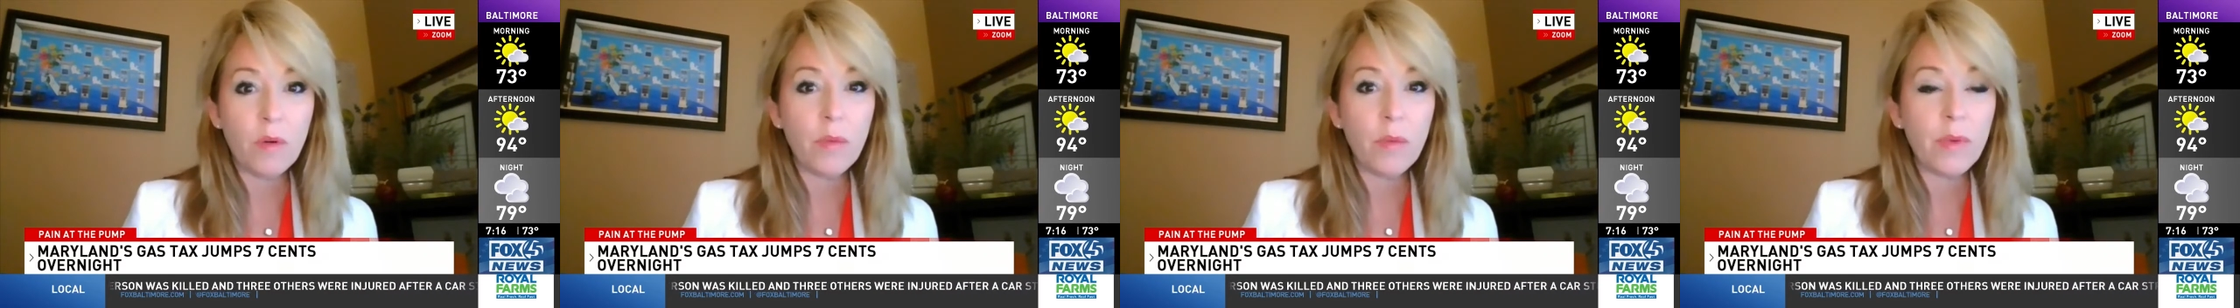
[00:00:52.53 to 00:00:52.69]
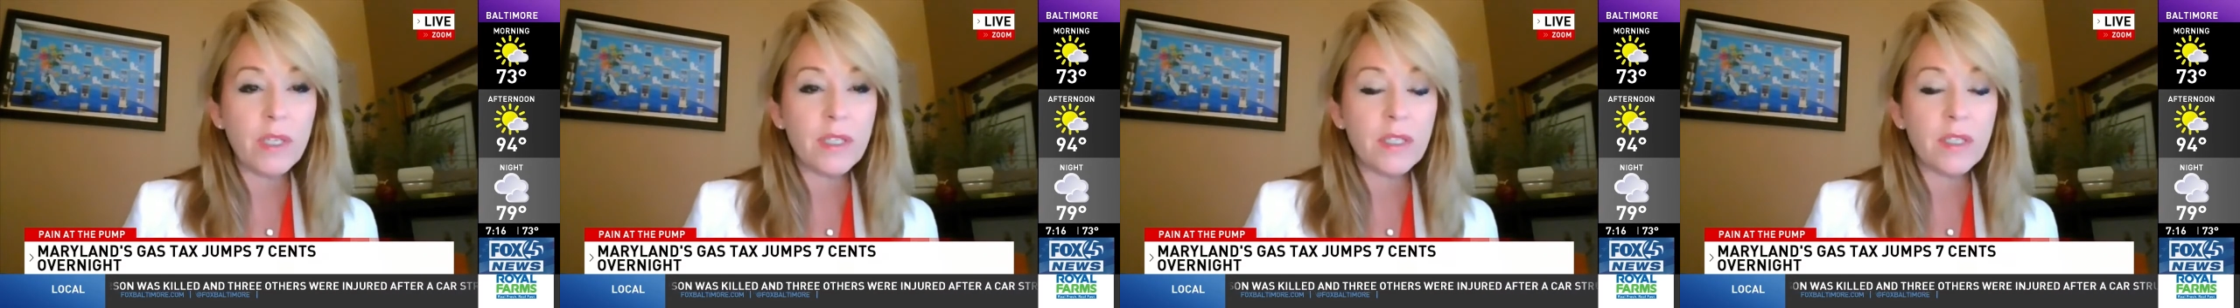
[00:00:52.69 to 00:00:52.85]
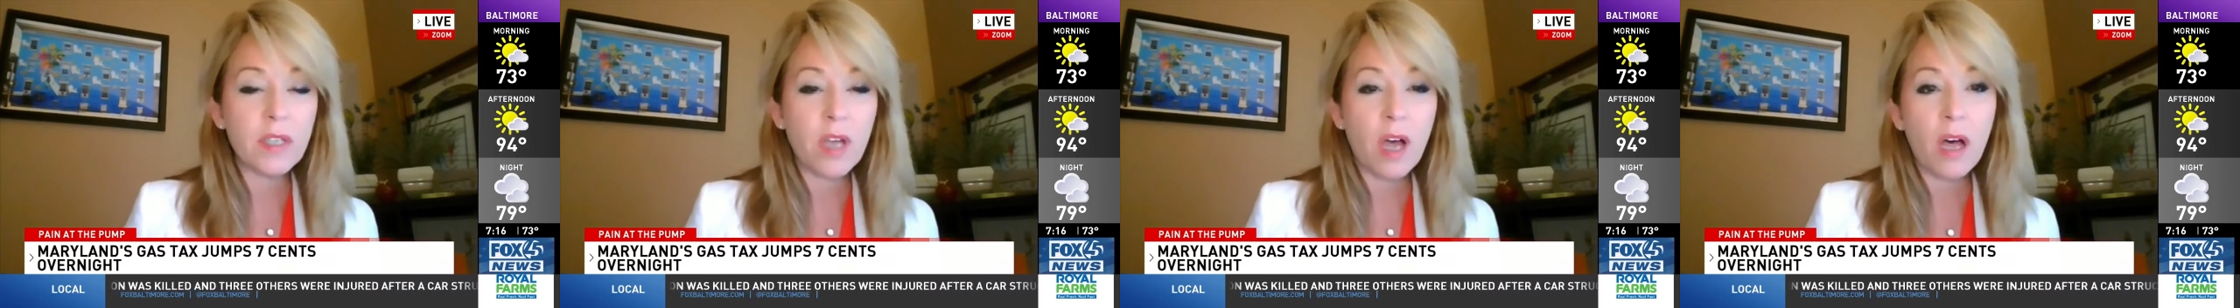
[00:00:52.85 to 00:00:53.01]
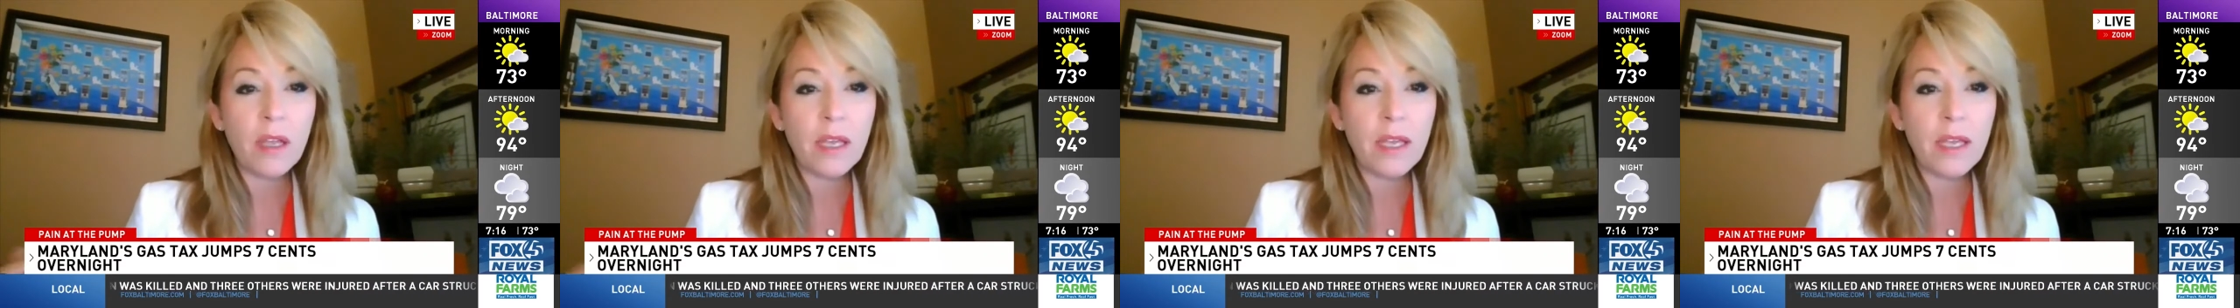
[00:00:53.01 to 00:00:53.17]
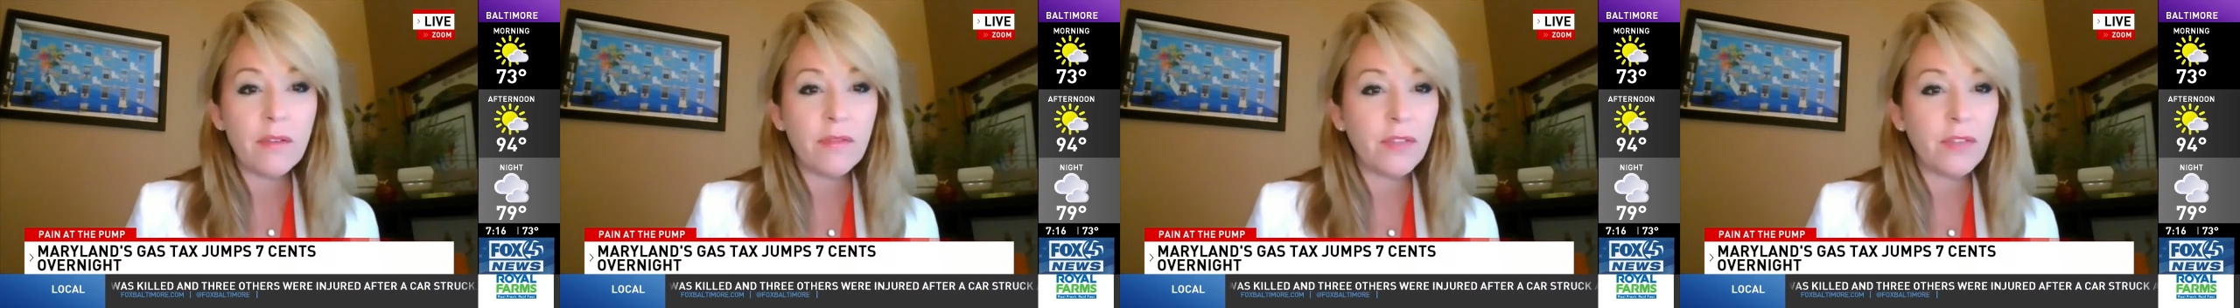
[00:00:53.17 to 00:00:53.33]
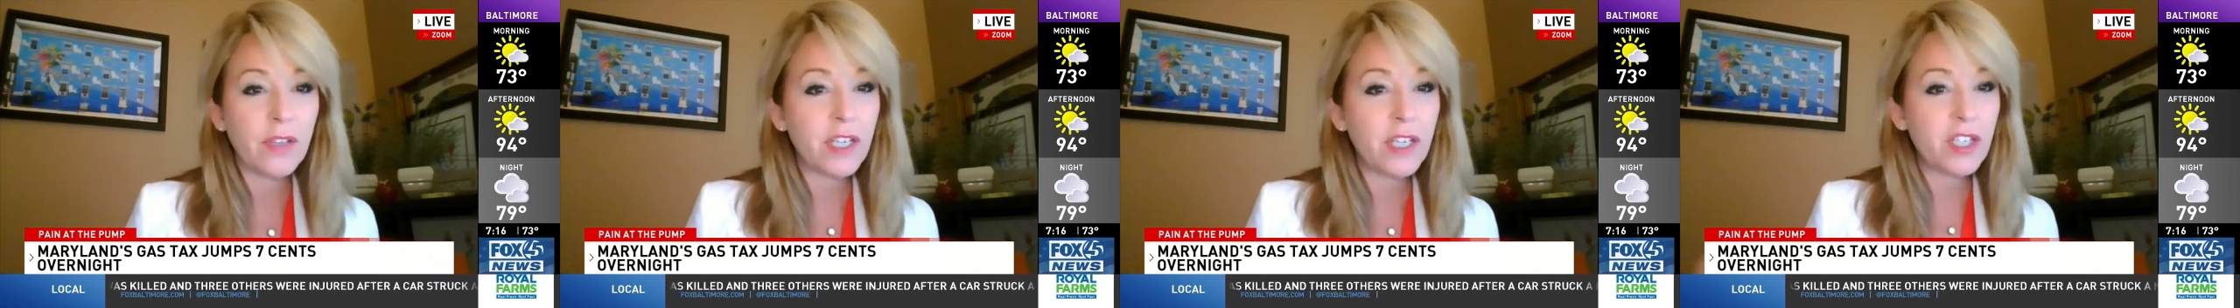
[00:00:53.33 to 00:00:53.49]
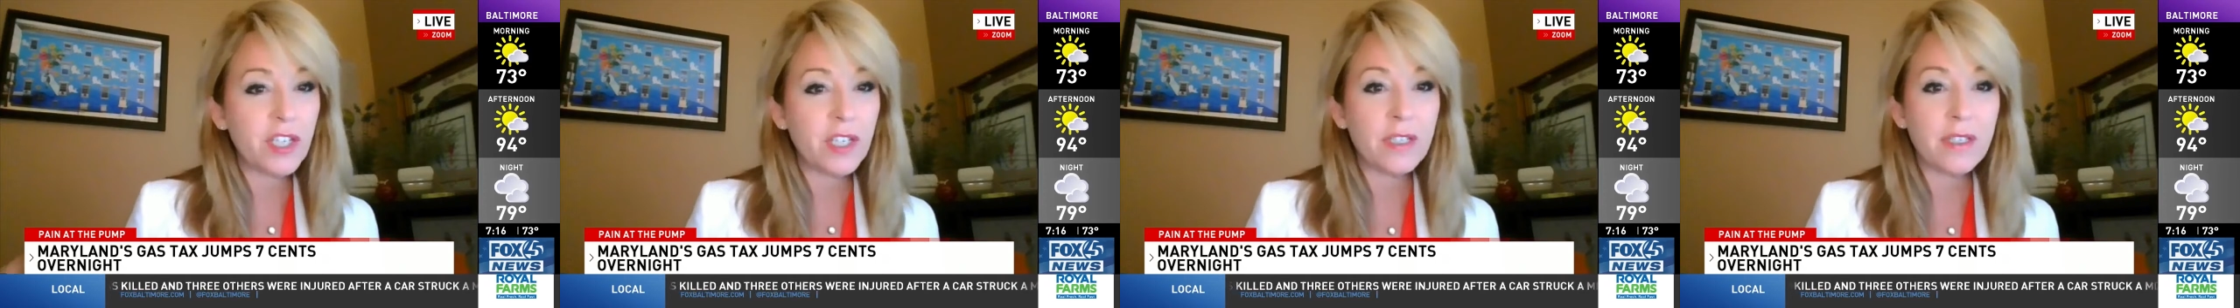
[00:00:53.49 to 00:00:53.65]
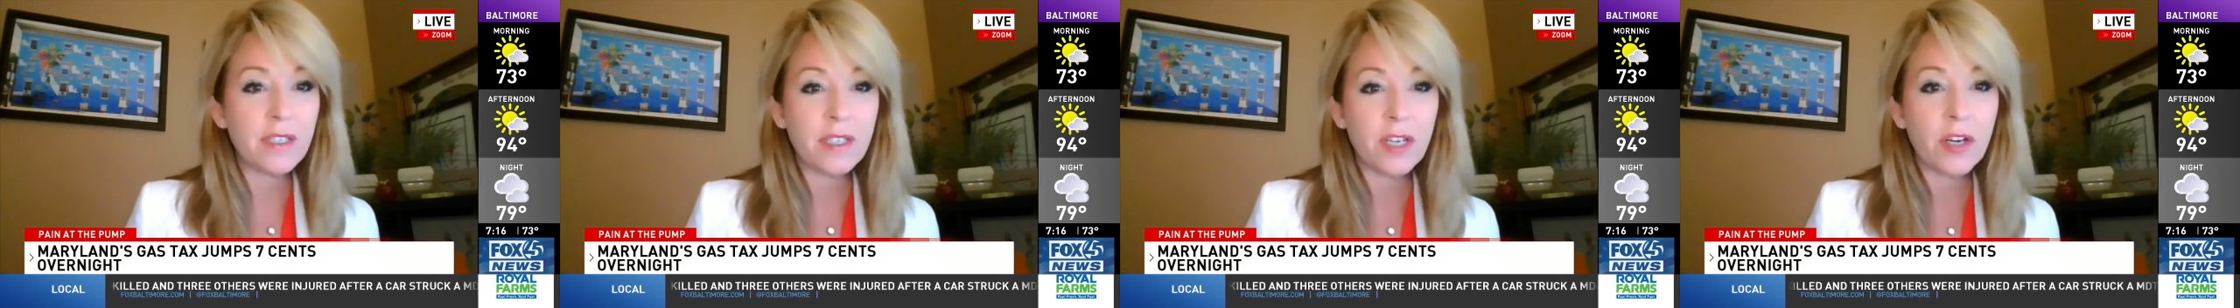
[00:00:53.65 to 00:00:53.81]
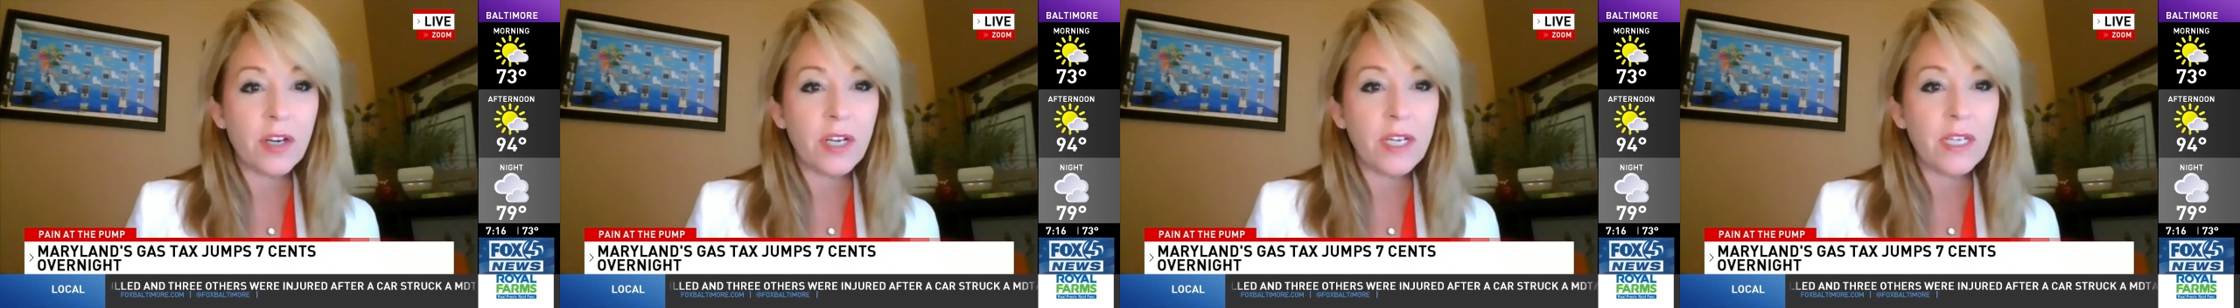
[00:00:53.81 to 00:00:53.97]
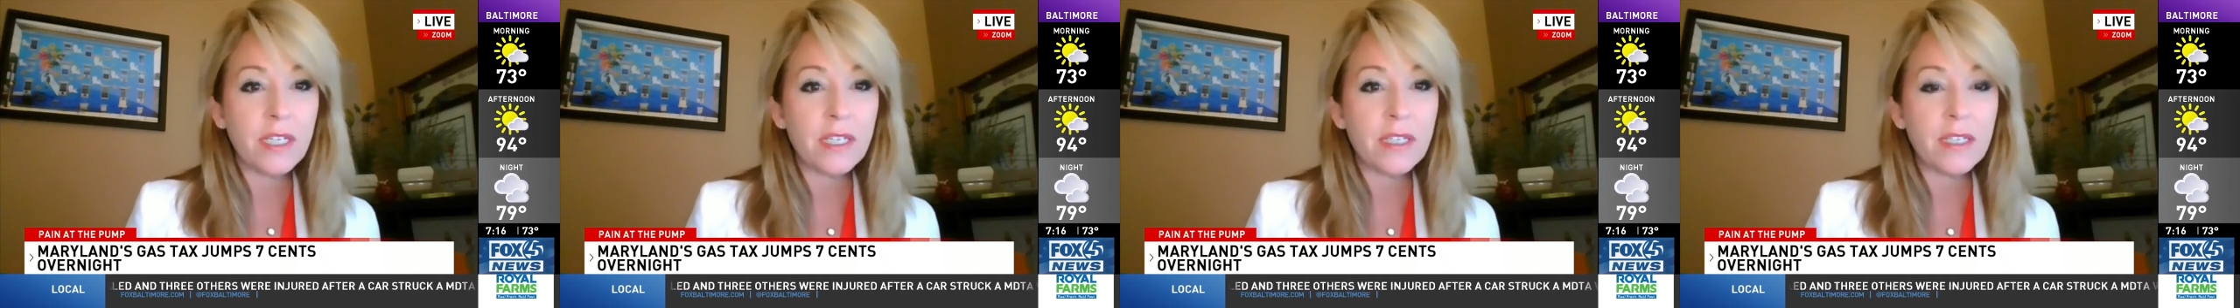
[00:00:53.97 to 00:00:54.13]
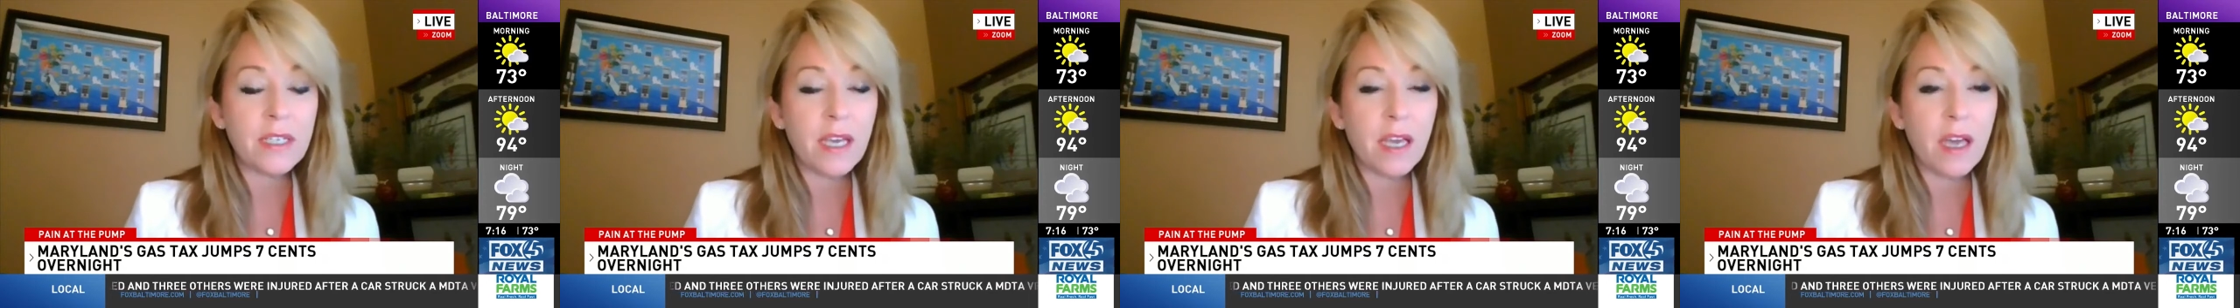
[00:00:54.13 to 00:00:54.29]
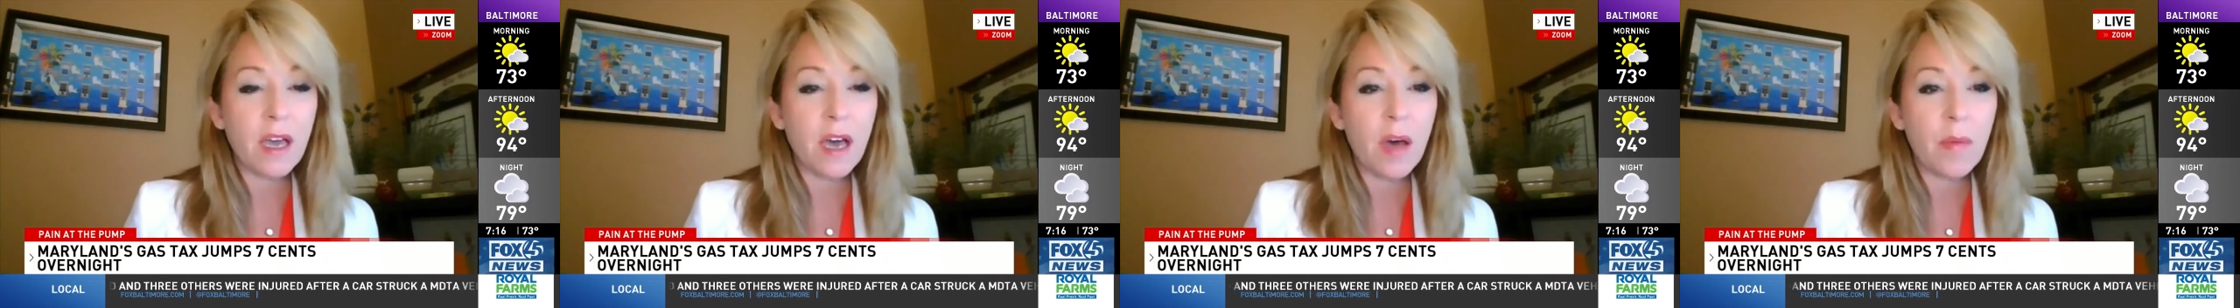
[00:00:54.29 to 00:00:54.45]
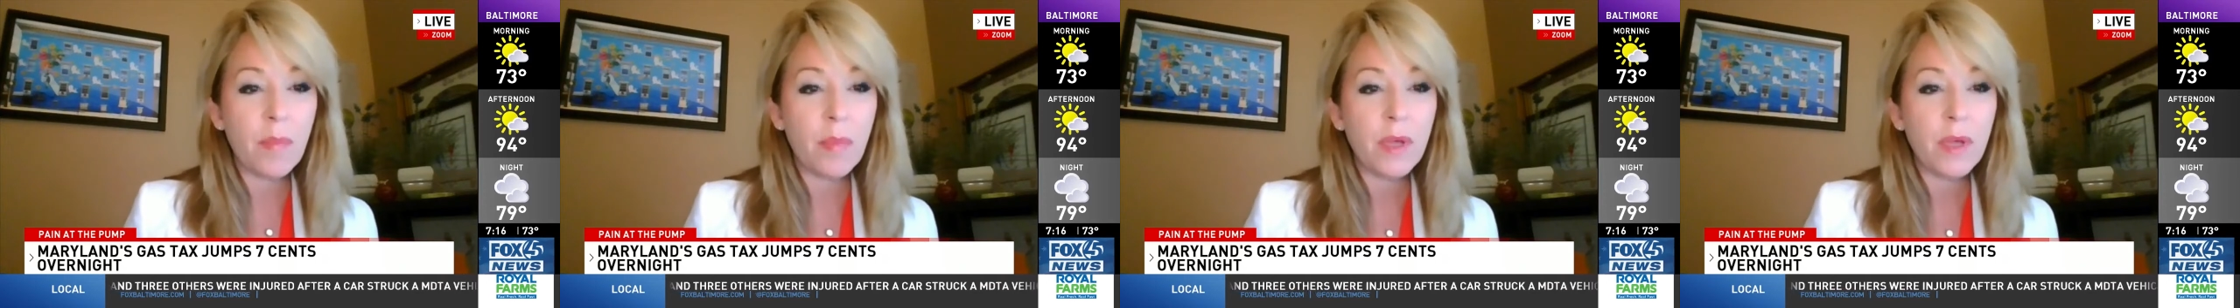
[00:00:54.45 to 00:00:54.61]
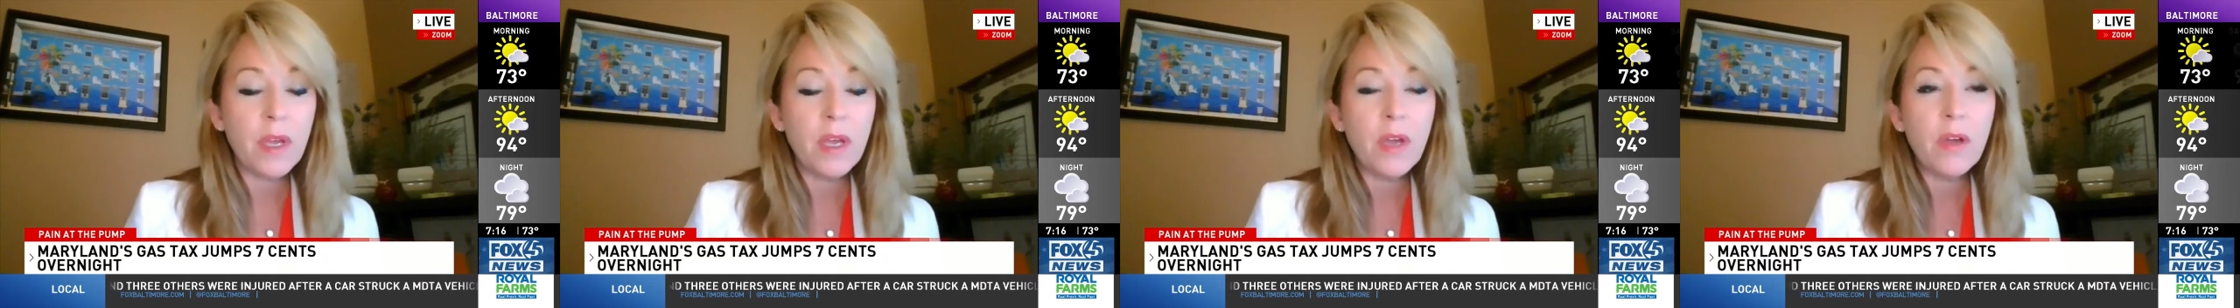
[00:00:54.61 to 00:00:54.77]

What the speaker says: When we saw inflation starting to tick up,